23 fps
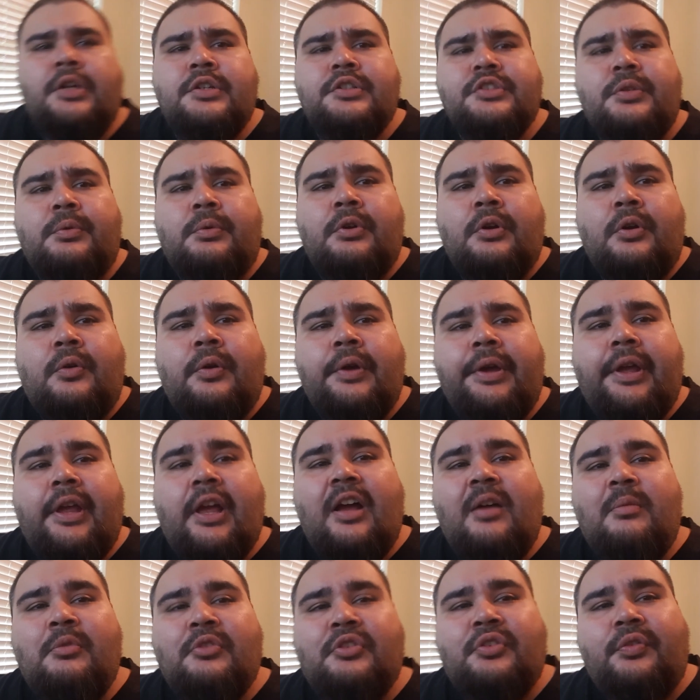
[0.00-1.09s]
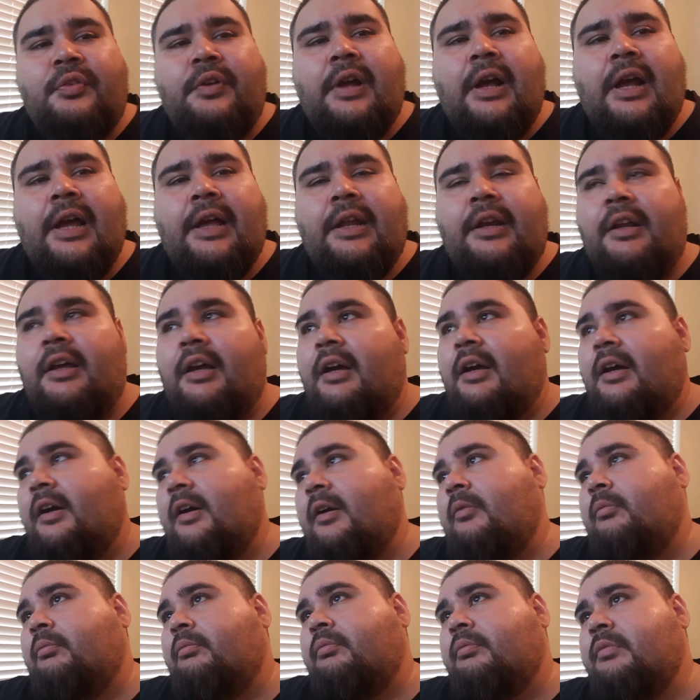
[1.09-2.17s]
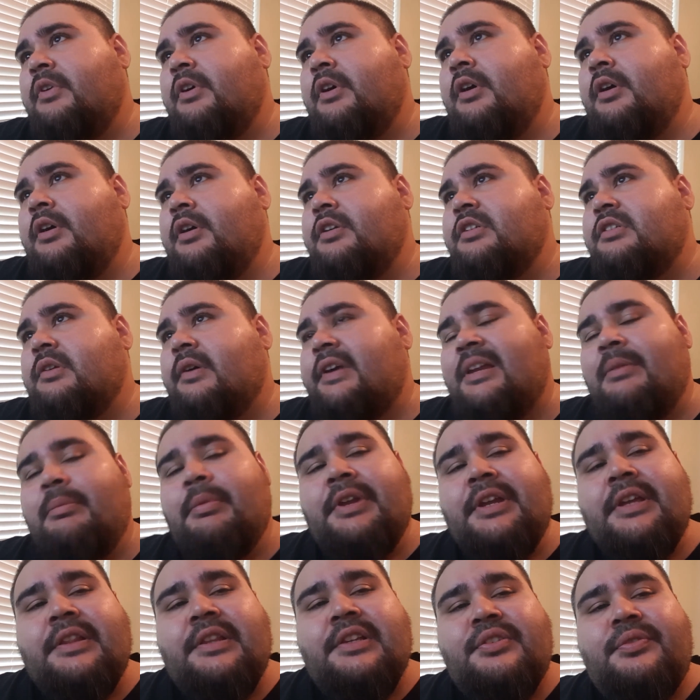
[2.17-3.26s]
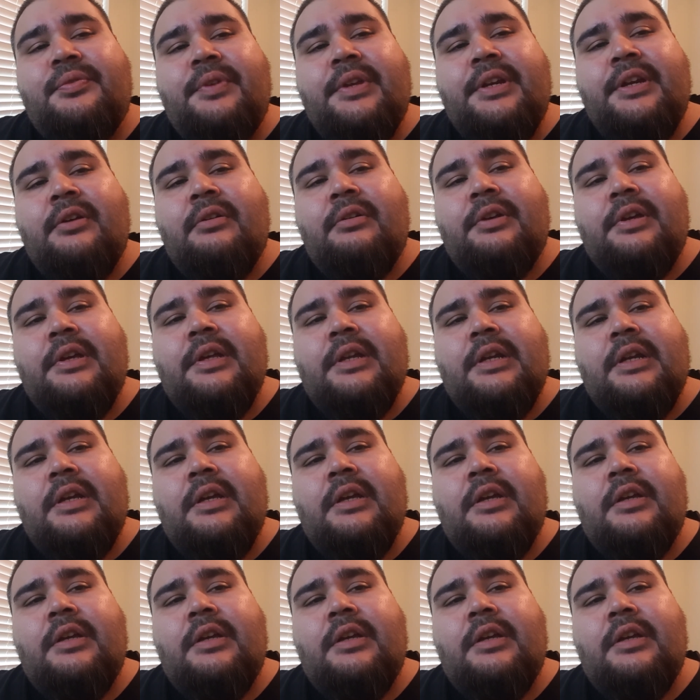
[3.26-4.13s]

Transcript: So real quick, I almost forgot. So anybody in this video can